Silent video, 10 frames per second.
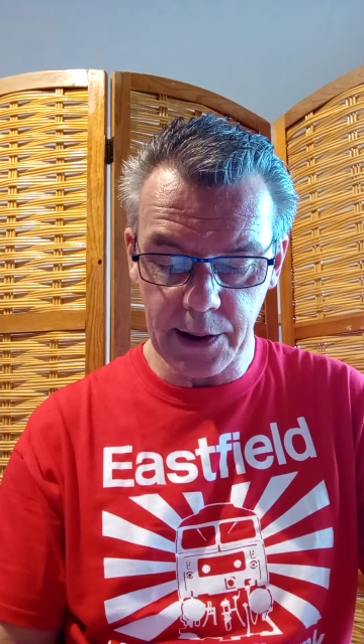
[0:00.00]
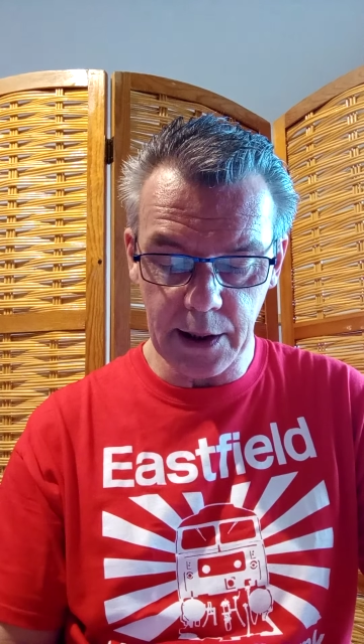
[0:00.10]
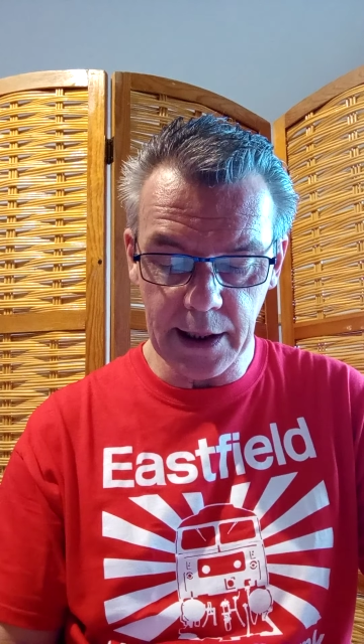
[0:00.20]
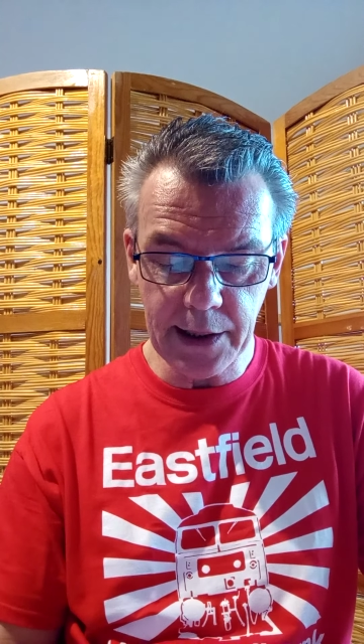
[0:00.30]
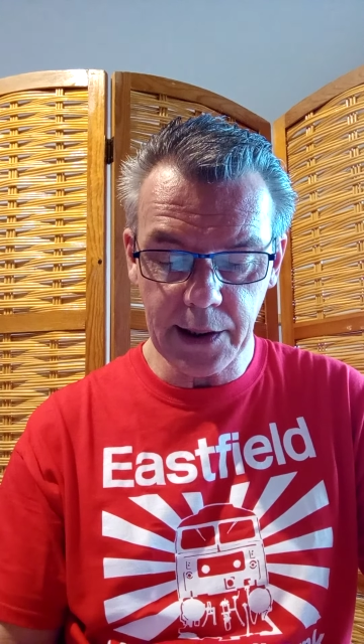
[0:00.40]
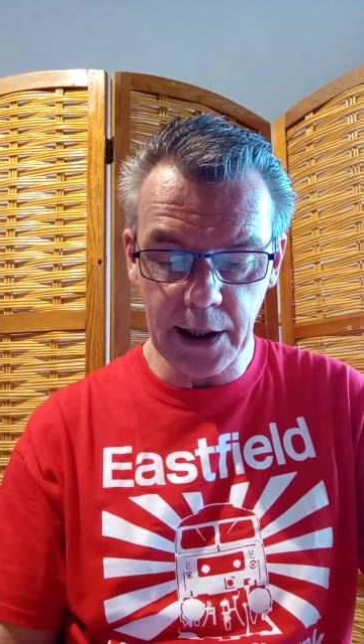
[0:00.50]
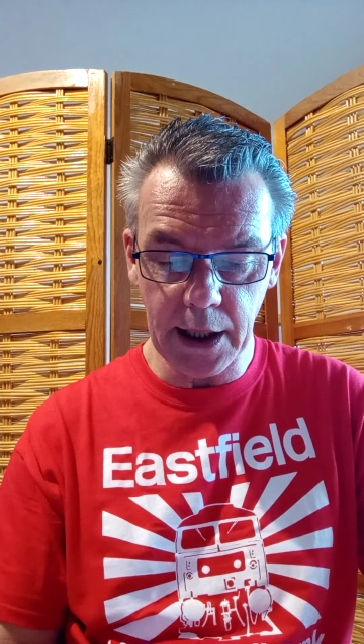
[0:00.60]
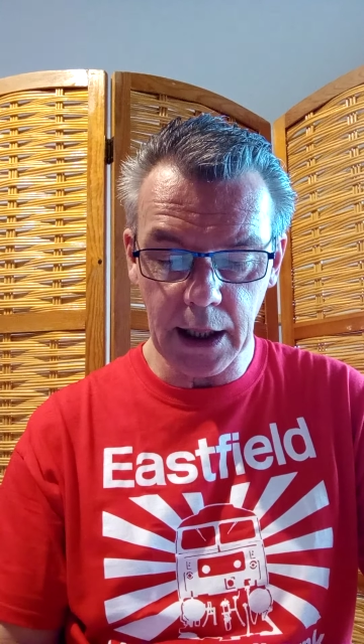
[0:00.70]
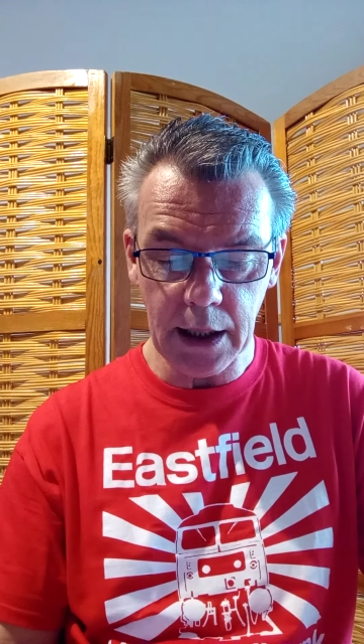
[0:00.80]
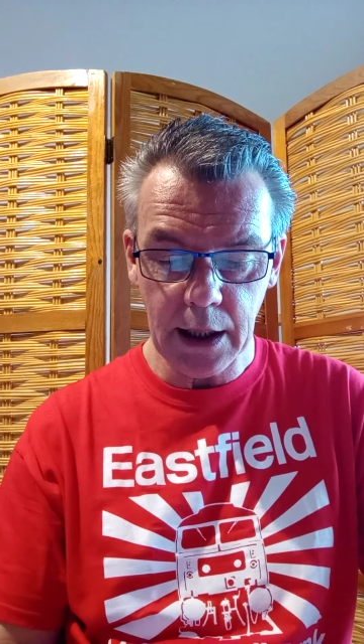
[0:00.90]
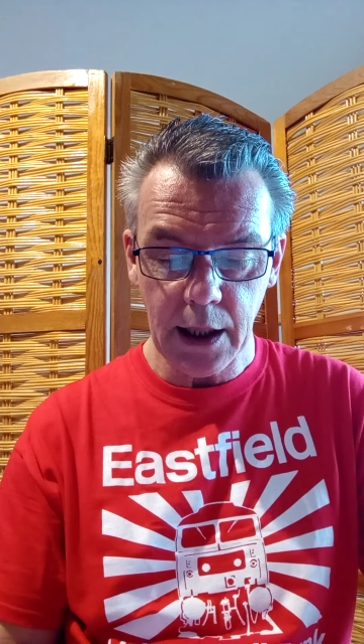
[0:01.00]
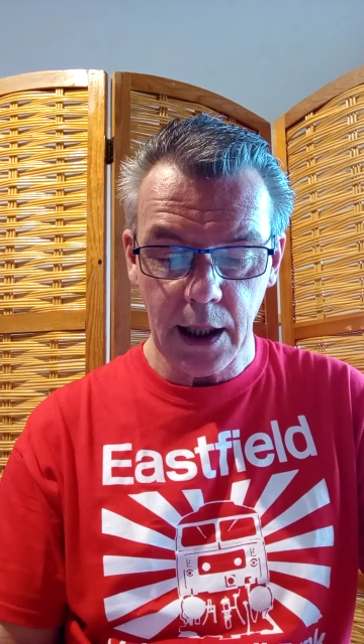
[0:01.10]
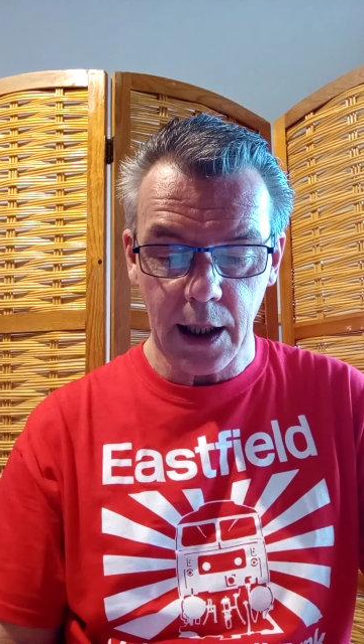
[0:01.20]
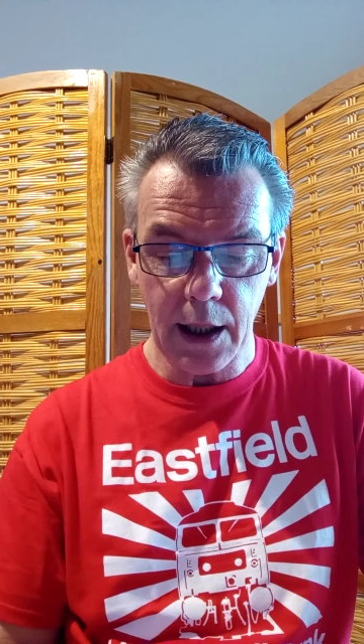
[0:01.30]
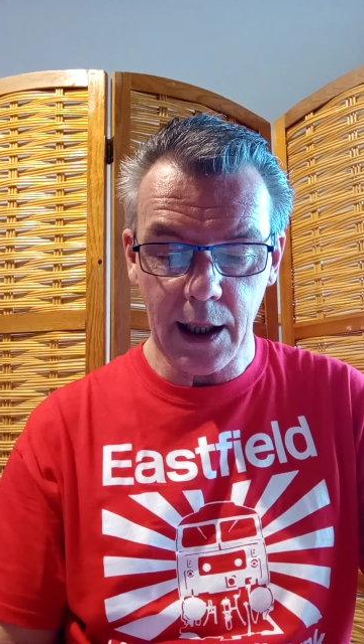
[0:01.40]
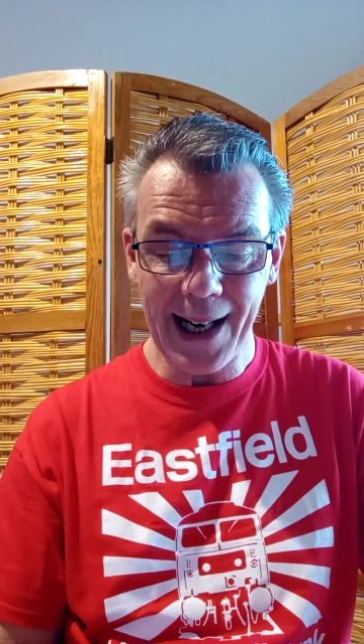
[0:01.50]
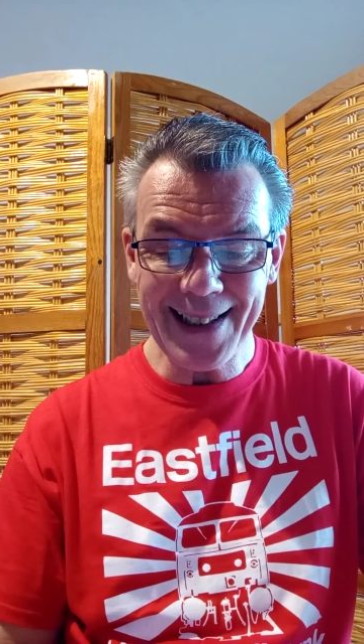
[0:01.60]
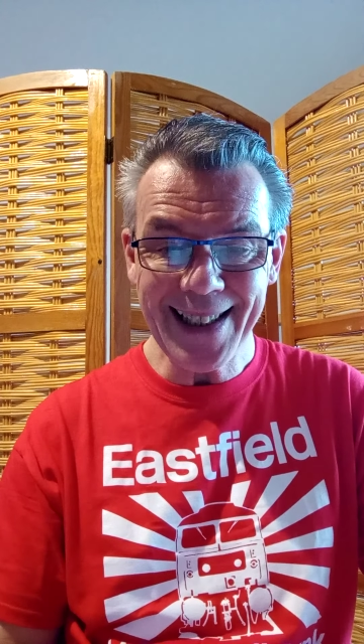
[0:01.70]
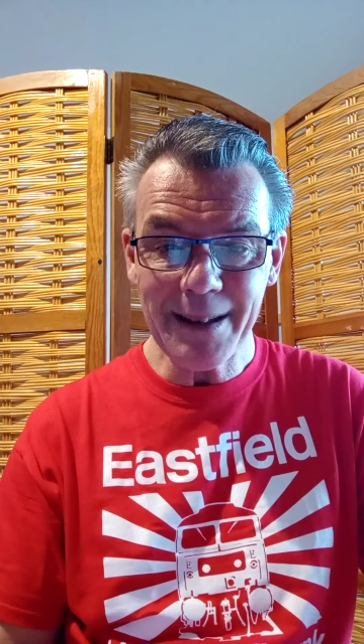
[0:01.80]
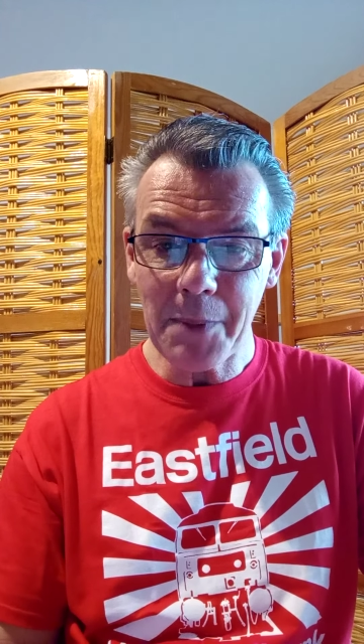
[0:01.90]
that are listed here, I
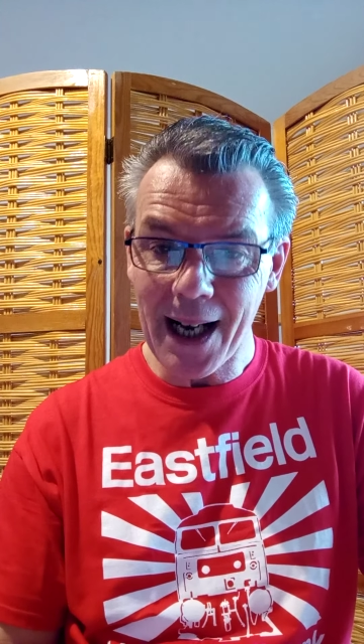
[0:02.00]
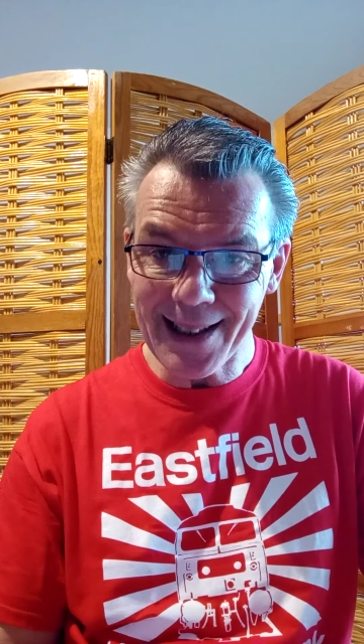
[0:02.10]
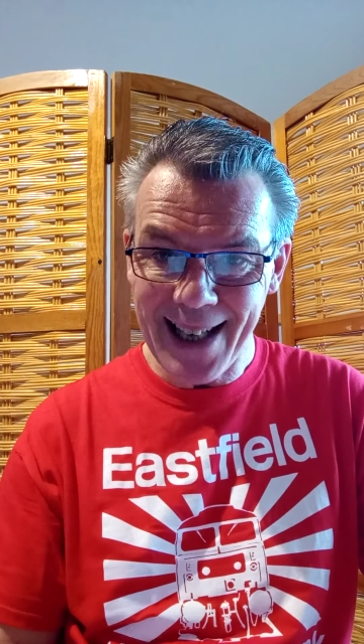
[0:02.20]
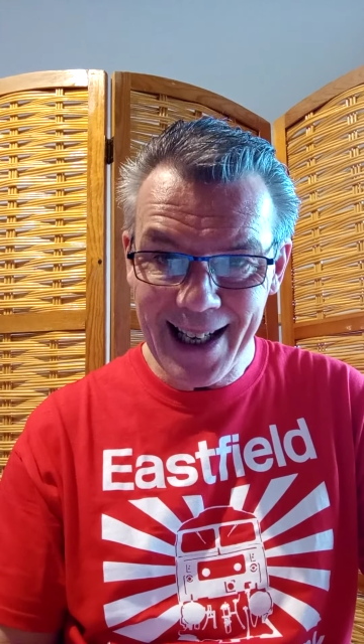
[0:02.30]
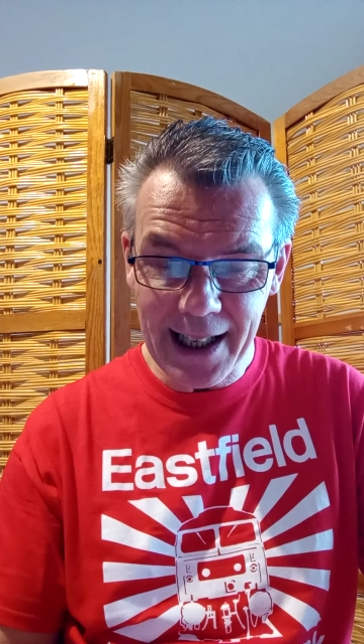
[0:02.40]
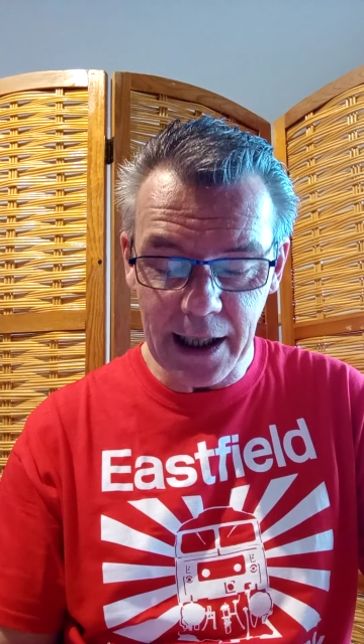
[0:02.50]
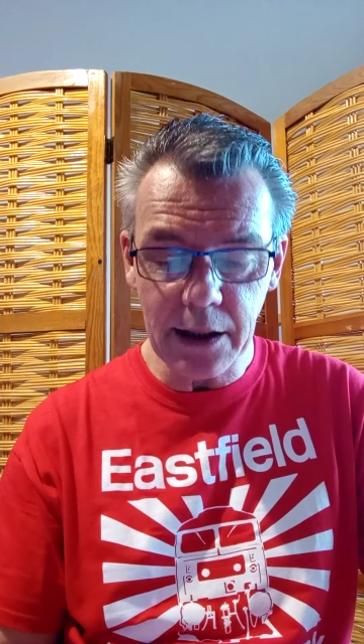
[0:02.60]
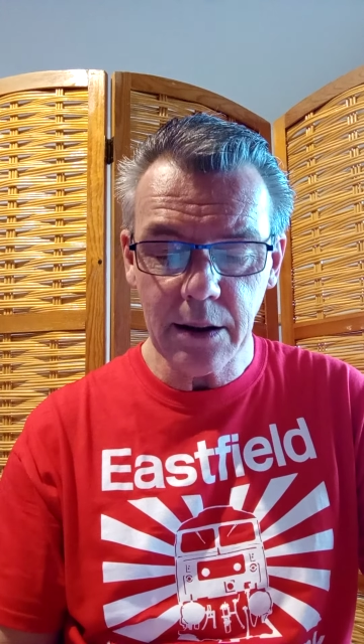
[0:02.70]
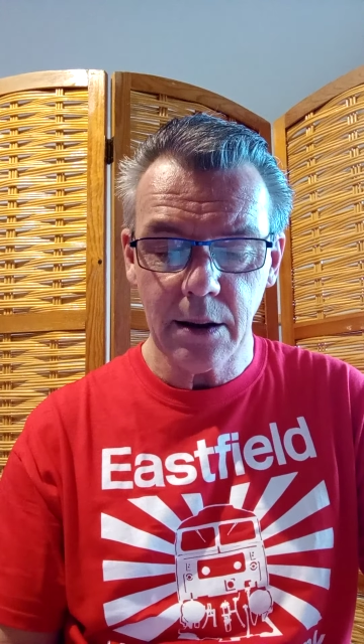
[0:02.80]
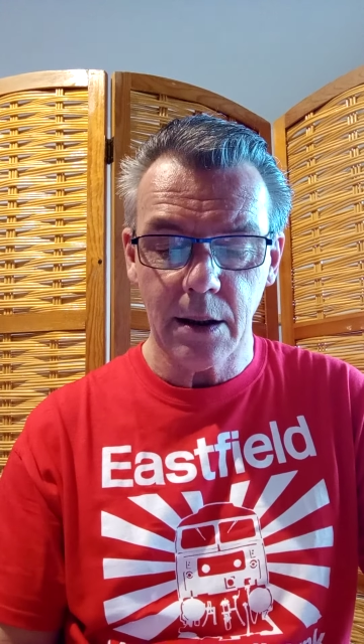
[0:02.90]
didn't partake in.